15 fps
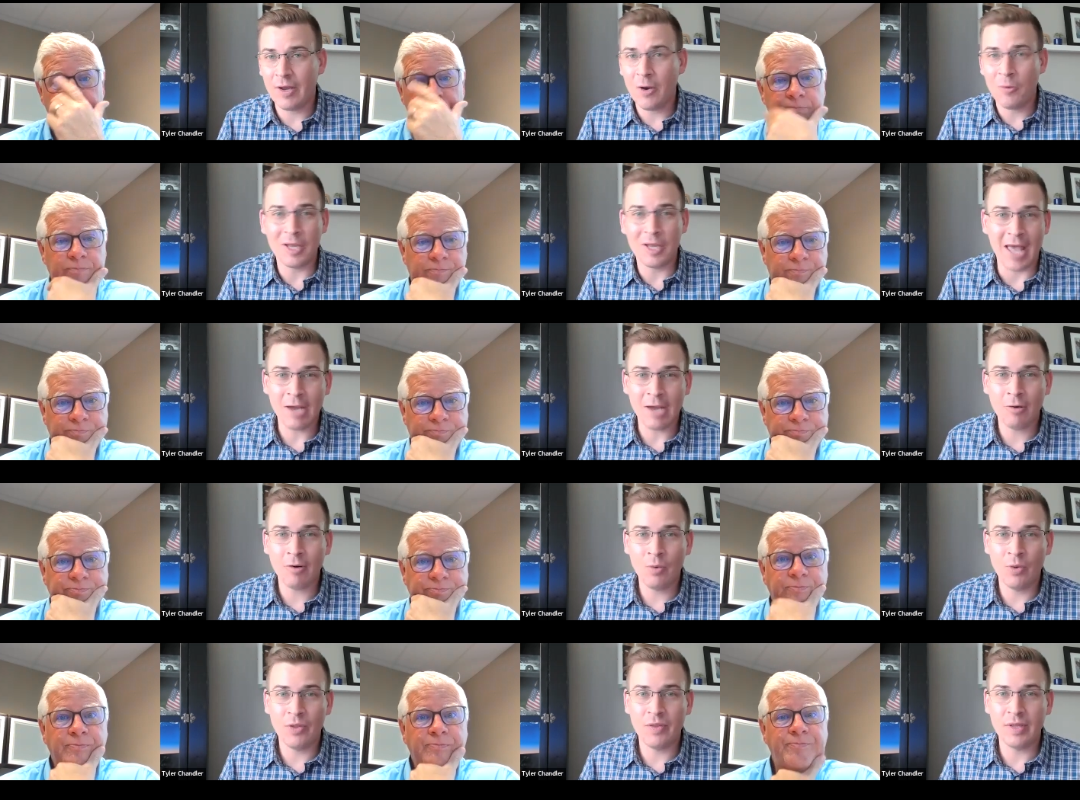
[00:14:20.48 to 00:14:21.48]
Speaker 1: They don't get
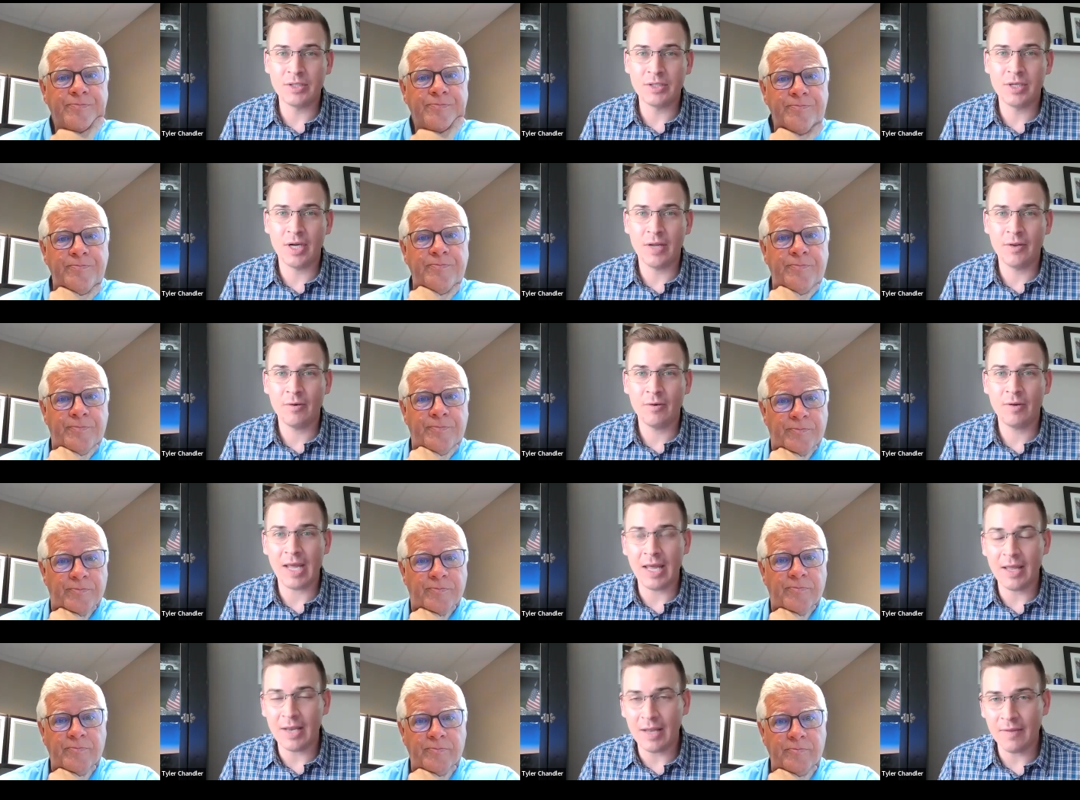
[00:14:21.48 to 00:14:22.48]
angry with each other
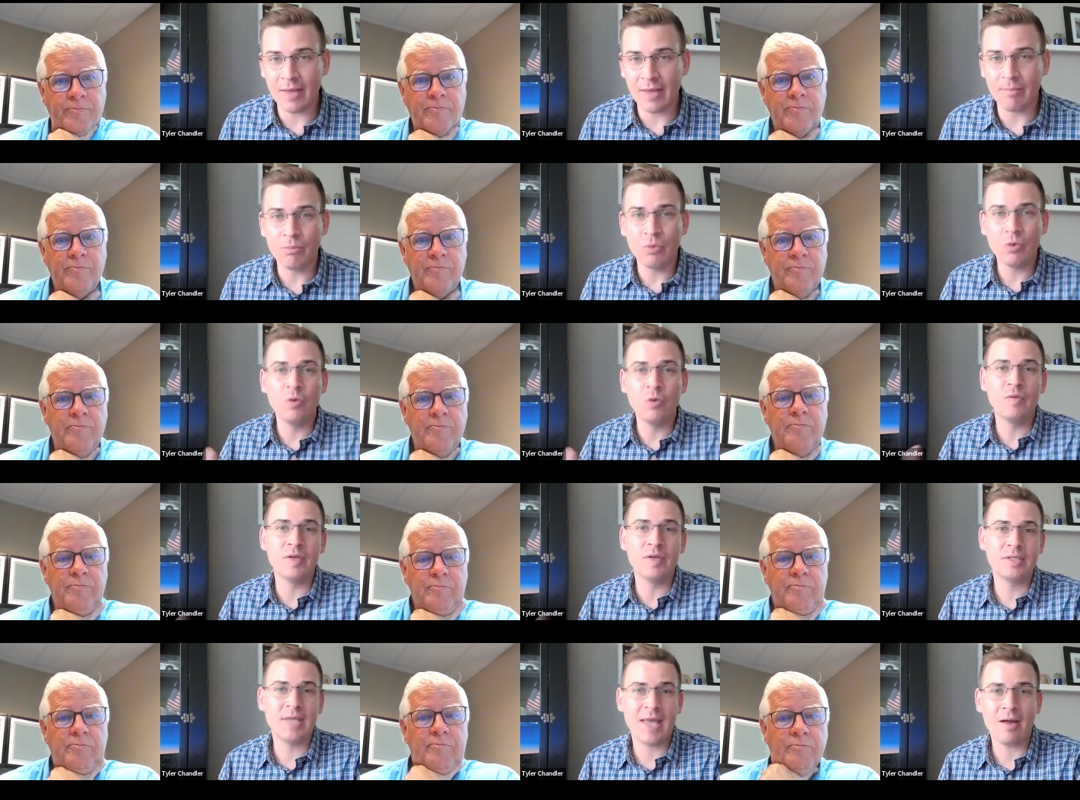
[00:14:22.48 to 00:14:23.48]
and, and they move
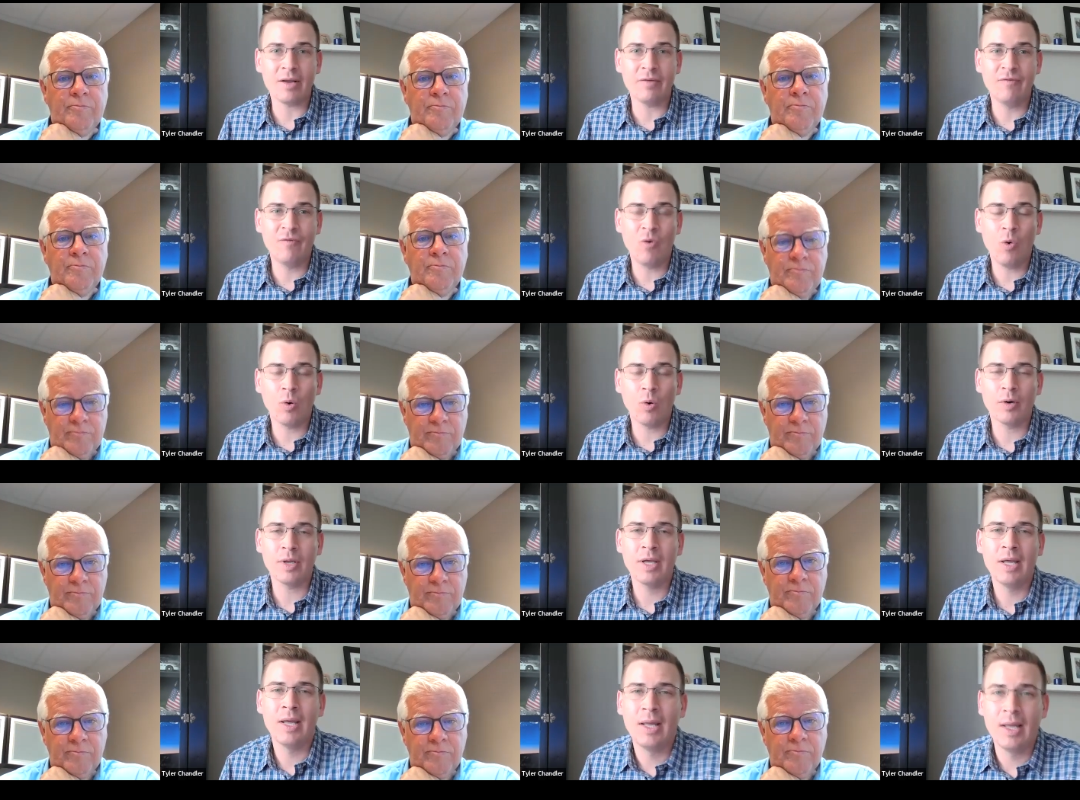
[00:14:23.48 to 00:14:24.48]
this county
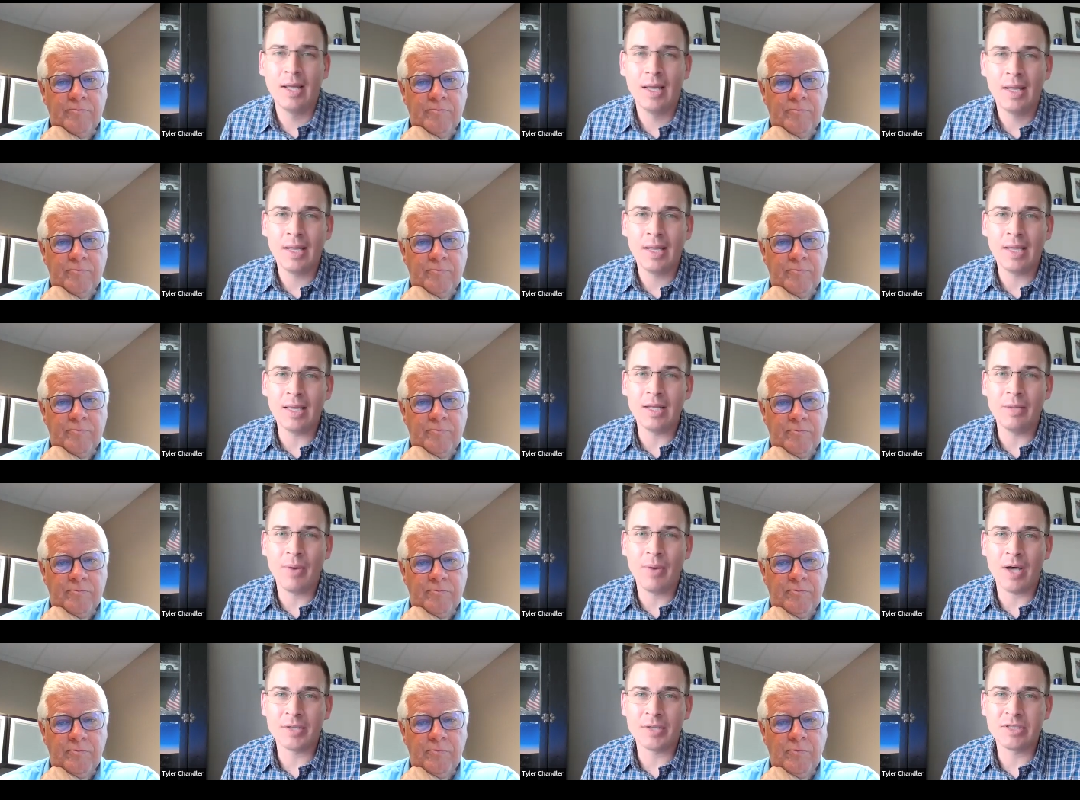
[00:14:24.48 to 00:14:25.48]
forward in, in a
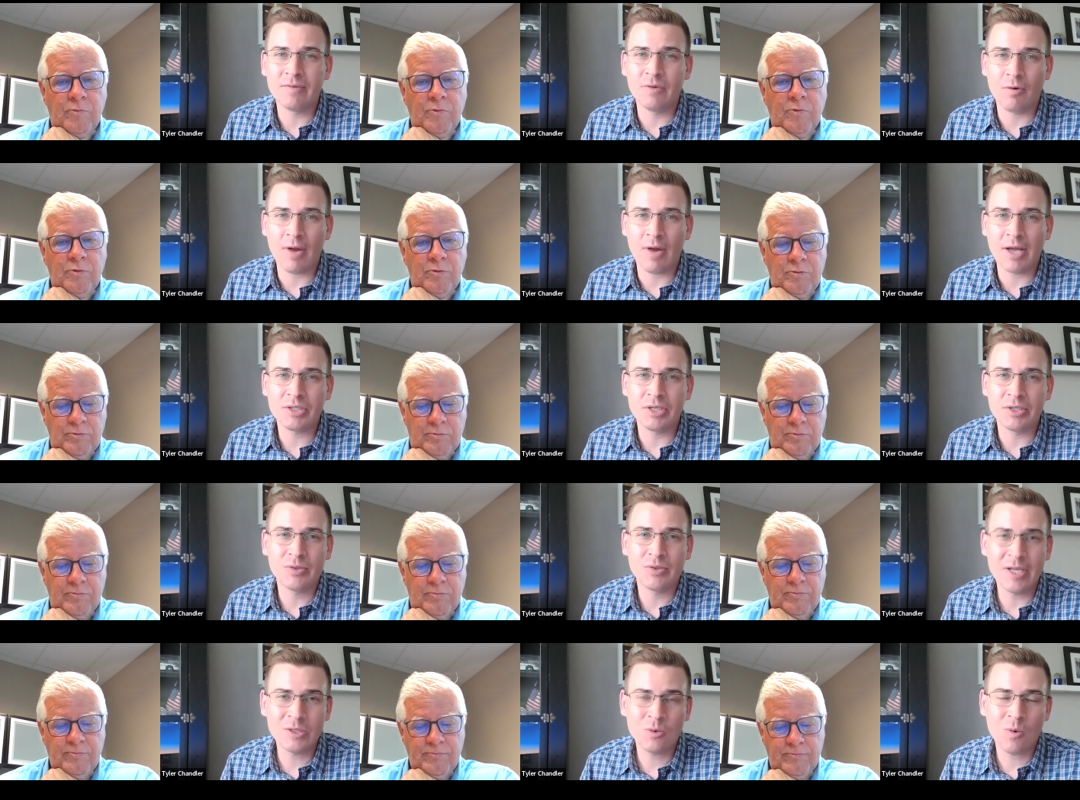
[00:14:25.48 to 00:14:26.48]
positive direction.
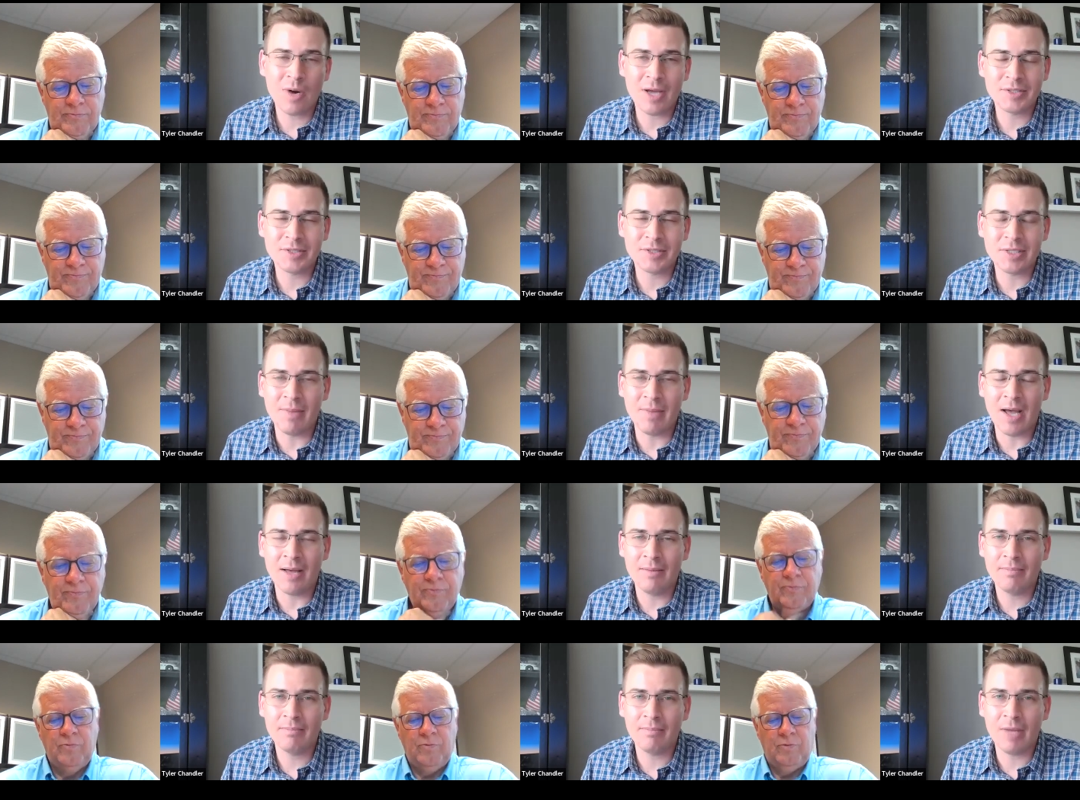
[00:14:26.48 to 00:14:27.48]
So that's where I see
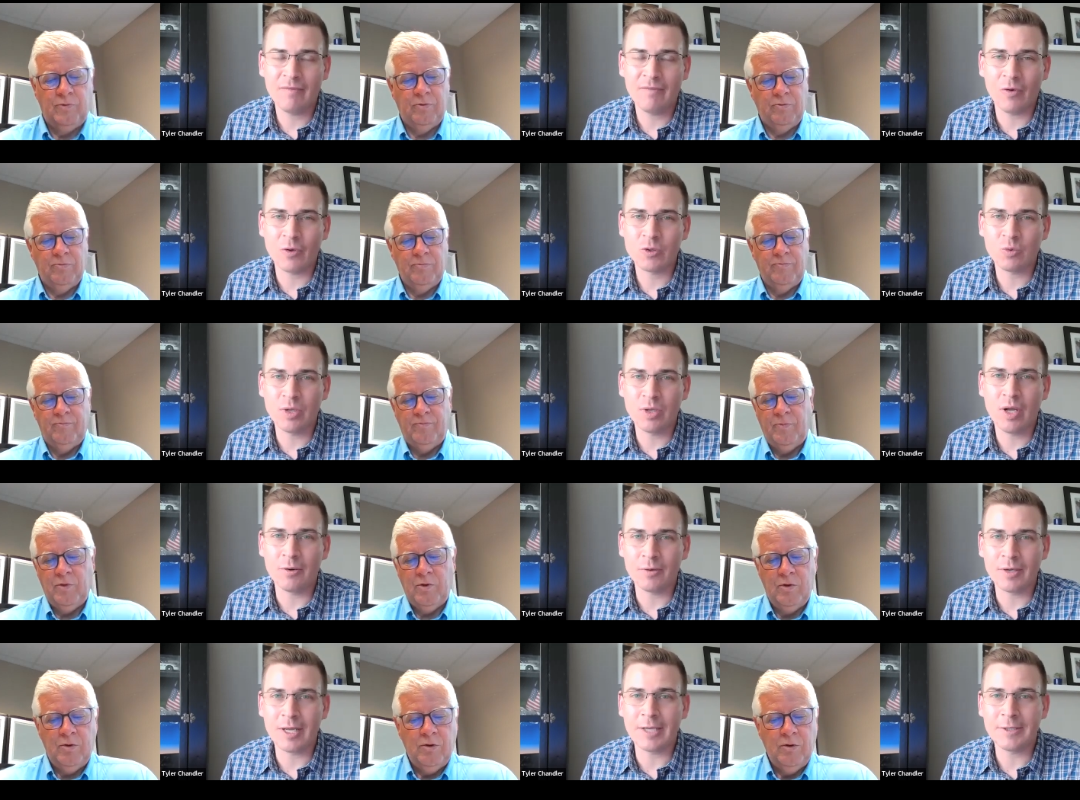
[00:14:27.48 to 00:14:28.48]
my, my first
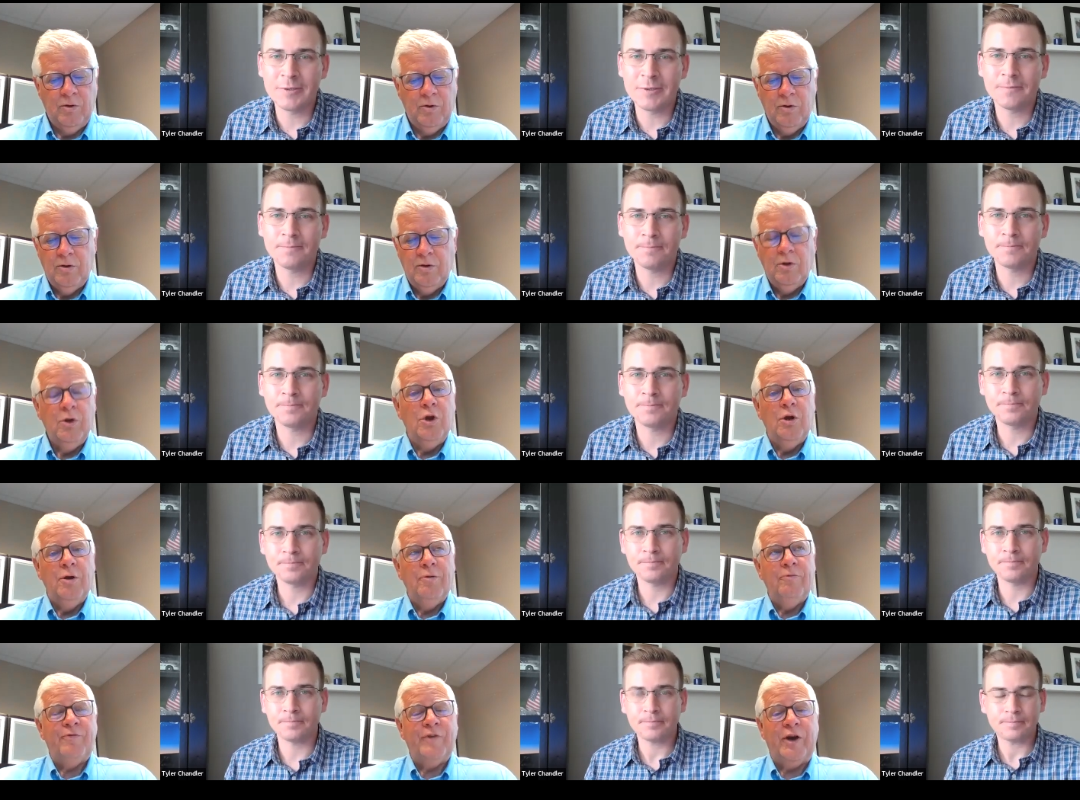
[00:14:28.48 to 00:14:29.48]
100 days.
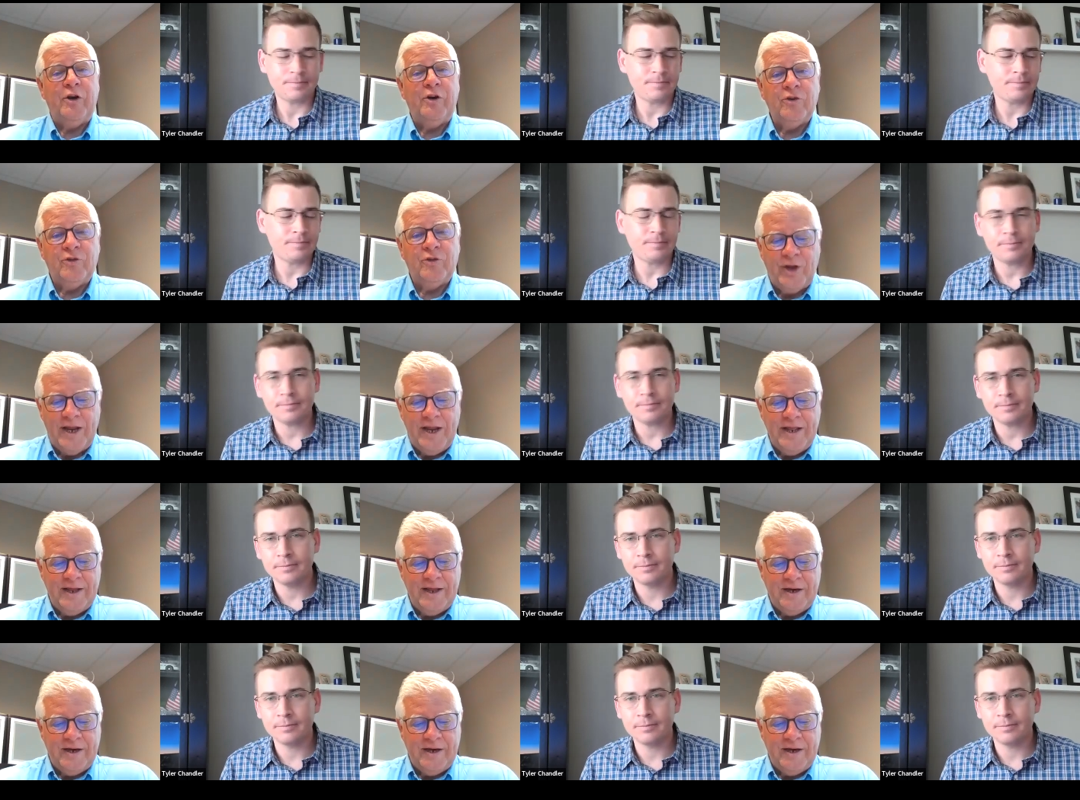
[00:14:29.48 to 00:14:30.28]
Speaker 2: Fair to say